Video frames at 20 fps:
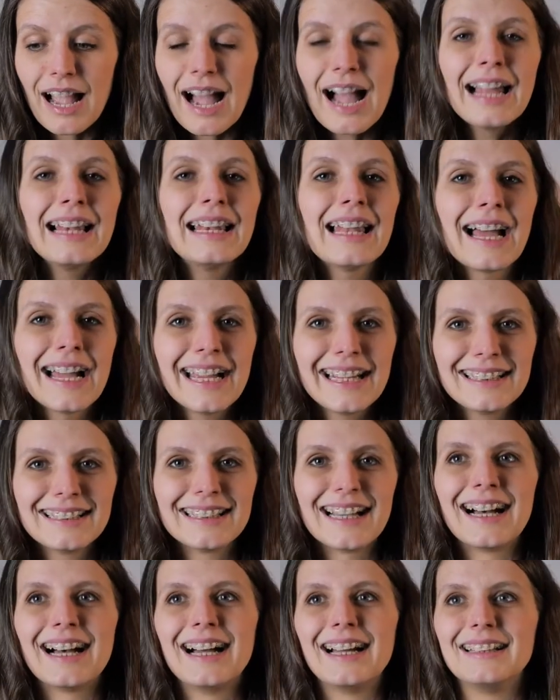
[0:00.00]
I like
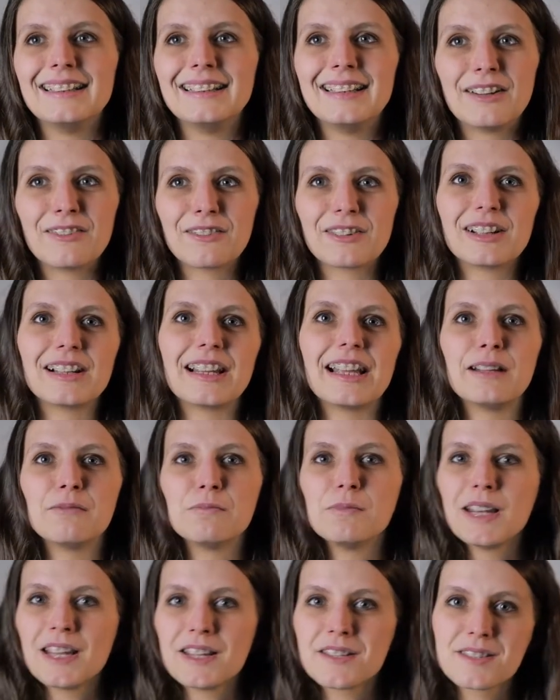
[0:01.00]
that there were
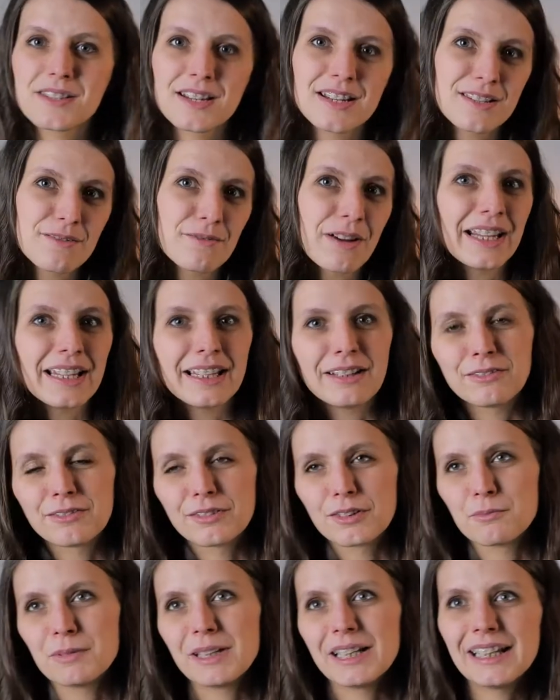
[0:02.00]
like ministries waiting
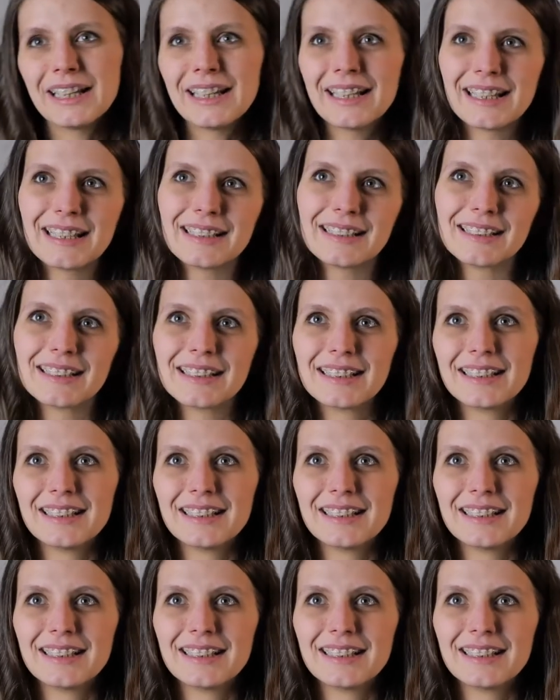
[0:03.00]
for me, and